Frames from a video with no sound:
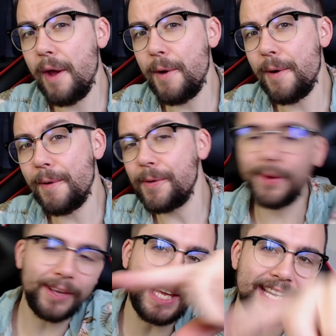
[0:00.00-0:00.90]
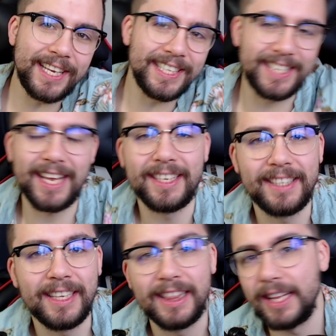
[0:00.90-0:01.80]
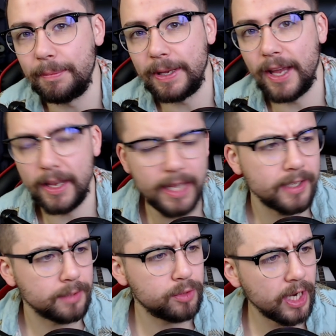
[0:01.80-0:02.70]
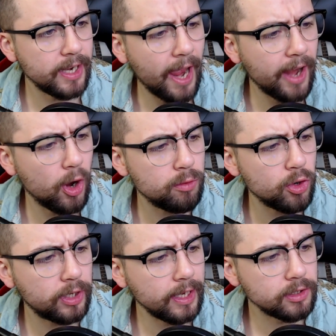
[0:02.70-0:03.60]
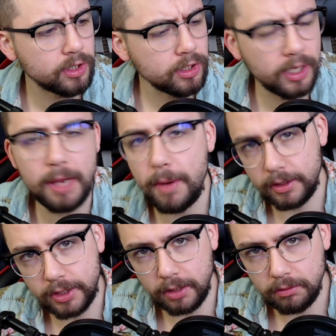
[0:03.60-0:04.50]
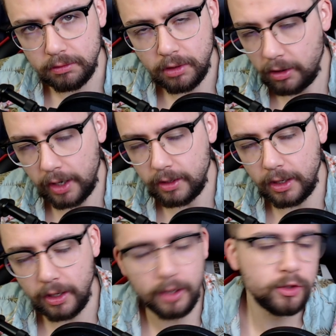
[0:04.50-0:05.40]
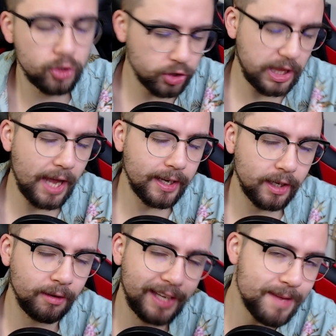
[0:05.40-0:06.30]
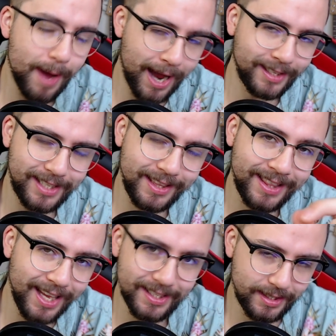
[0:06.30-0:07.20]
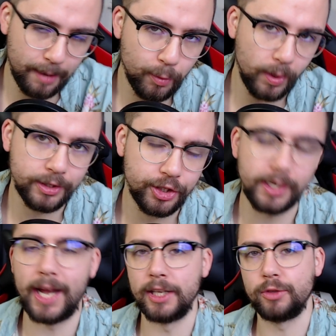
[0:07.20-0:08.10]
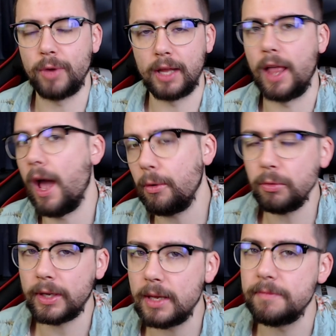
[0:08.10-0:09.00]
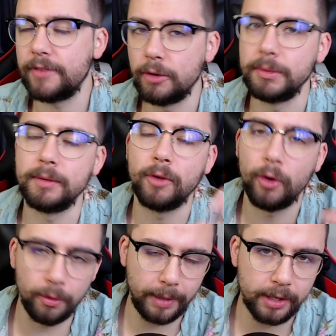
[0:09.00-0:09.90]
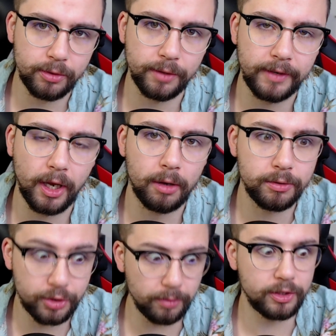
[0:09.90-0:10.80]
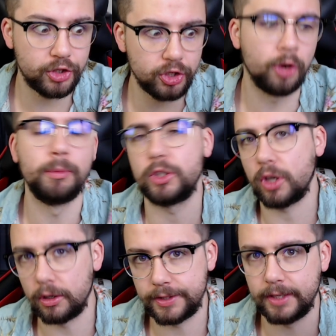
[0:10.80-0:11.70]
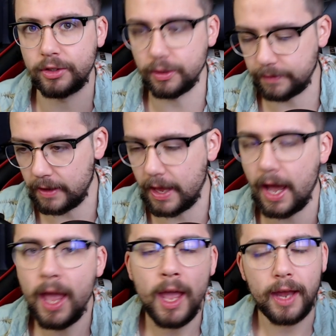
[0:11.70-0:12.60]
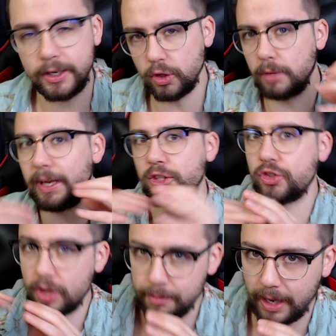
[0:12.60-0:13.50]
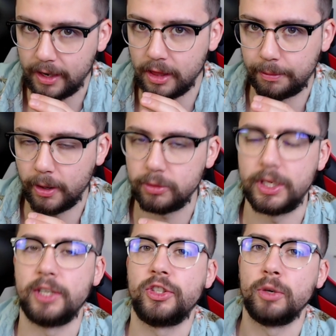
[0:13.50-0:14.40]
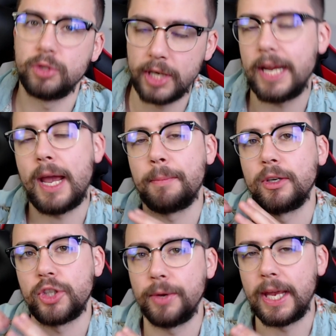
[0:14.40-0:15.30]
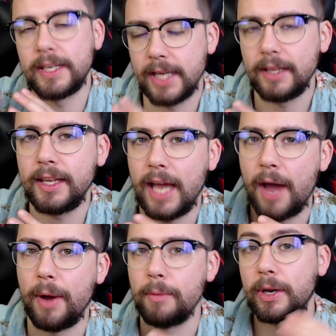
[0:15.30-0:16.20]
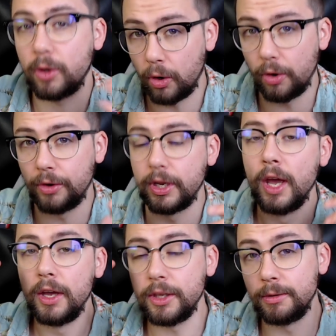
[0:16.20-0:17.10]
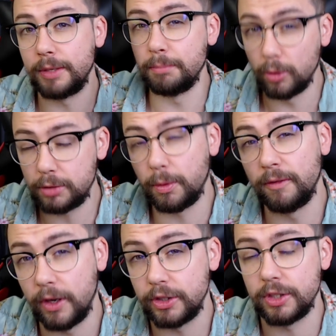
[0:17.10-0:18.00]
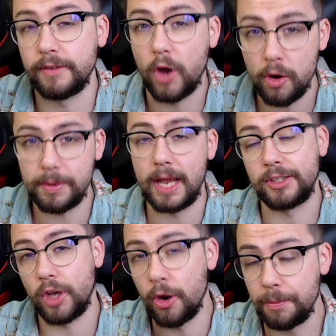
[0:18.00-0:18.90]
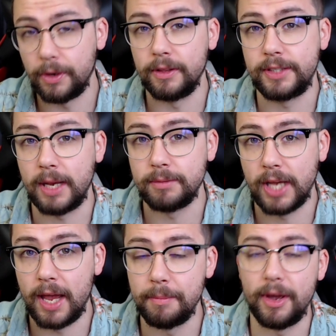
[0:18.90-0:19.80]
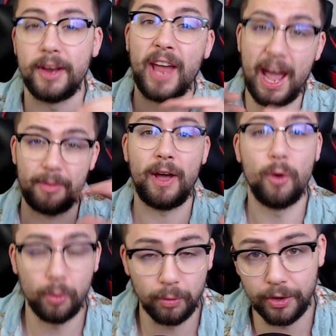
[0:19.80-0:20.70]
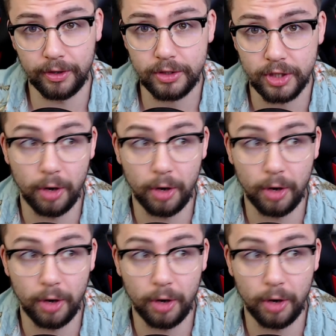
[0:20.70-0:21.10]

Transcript: Ayo duckies, Andy Lippy here. Yes, I'm saying ayo duckies. You keep asking, all right? Just like you keep asking this same question as well. How do I keep filming all my YouTube videos, doing so much content, stuff like that? And it's all about streamlining the process. So today, I'm going to show you exactly how I record using multiple versions of OBS open at the same time and how that all works.